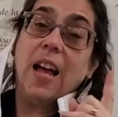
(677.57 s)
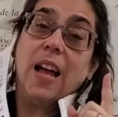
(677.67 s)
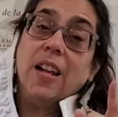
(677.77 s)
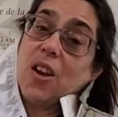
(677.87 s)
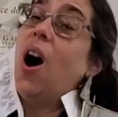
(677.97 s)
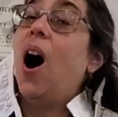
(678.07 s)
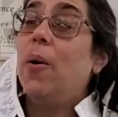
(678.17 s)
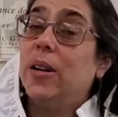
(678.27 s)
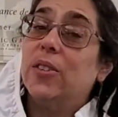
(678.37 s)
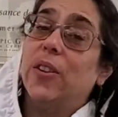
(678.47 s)
It's
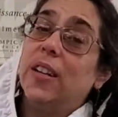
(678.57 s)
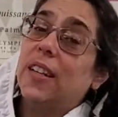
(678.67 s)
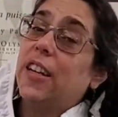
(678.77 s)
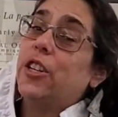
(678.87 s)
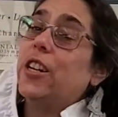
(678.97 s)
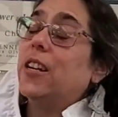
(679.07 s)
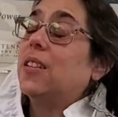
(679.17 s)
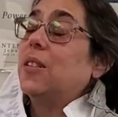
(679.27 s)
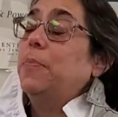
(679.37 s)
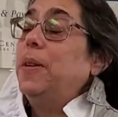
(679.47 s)
always fun to get a
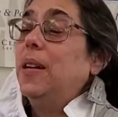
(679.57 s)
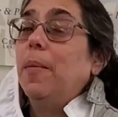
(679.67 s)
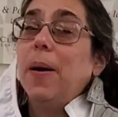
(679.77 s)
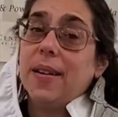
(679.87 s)
chance to beat up